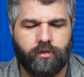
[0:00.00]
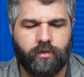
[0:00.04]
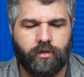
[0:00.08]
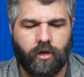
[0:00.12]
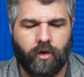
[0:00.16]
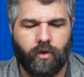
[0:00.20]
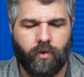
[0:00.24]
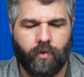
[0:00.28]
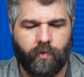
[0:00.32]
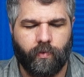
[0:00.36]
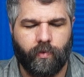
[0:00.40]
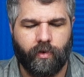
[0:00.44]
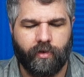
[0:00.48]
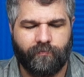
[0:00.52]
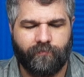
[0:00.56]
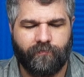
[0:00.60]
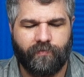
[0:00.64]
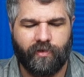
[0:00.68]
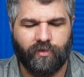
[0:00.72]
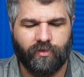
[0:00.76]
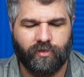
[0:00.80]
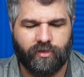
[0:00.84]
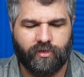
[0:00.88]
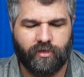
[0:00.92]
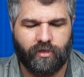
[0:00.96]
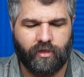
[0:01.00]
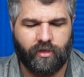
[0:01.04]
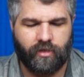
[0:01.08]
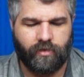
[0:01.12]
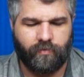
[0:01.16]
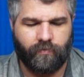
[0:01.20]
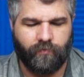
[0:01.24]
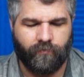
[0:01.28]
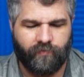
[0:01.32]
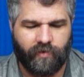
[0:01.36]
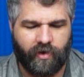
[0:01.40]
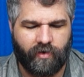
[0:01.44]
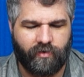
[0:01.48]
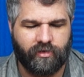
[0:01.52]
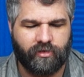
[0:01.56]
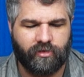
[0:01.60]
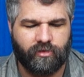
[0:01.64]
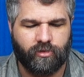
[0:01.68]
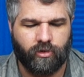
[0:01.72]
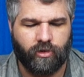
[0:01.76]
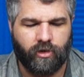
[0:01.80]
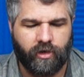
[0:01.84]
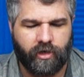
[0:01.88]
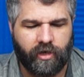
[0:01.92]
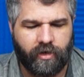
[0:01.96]
so it feels very
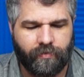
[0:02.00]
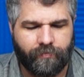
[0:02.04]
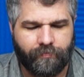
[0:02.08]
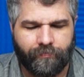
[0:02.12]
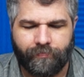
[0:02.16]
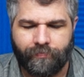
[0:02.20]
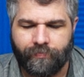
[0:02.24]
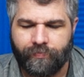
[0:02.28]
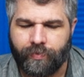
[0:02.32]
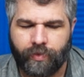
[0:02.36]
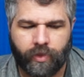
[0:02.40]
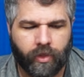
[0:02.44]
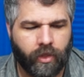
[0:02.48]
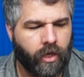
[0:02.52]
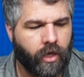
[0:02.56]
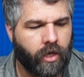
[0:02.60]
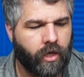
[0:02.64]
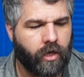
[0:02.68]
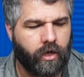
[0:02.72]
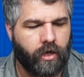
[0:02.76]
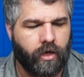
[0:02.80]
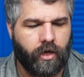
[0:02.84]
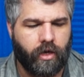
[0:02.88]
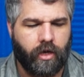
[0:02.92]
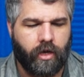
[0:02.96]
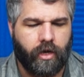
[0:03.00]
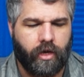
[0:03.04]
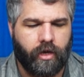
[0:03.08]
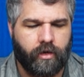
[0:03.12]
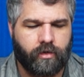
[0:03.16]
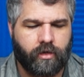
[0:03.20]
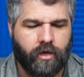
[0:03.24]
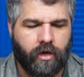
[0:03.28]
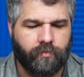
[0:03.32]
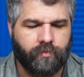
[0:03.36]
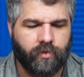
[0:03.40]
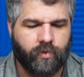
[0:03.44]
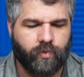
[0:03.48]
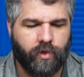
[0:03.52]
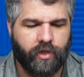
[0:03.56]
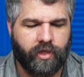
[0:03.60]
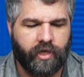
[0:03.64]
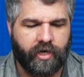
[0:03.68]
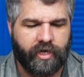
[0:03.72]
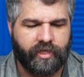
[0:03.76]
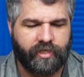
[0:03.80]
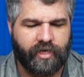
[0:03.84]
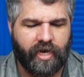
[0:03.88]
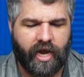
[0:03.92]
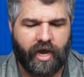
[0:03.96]
sturdy. It comes with
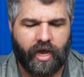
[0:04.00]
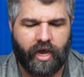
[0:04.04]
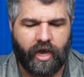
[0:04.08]
an